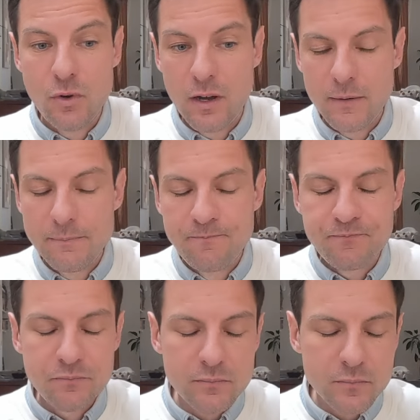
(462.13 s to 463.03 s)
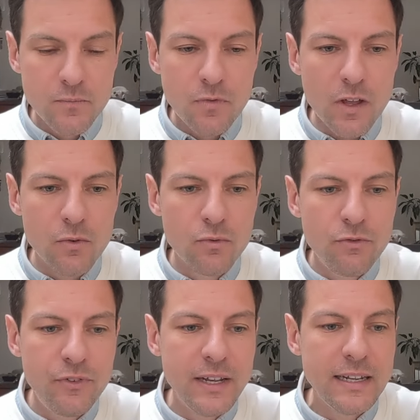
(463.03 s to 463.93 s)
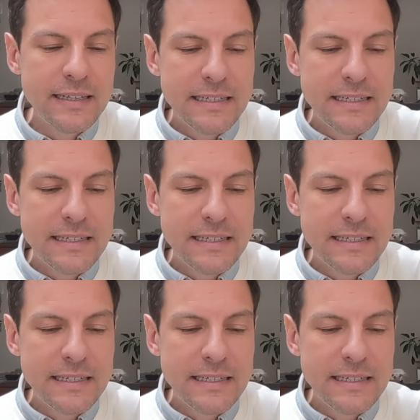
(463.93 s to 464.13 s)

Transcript: who feel